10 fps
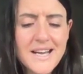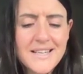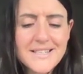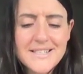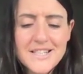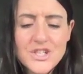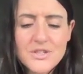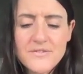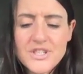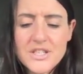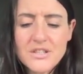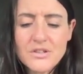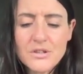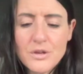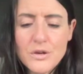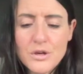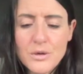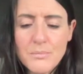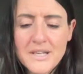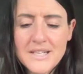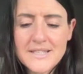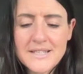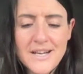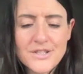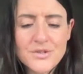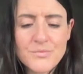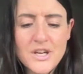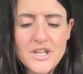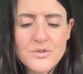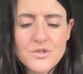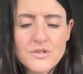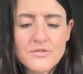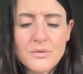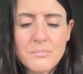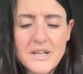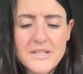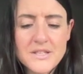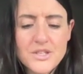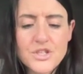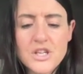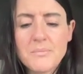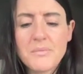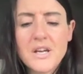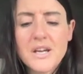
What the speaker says: Anastasia, you didn't go home and it started to rain. You should have come back to the ship.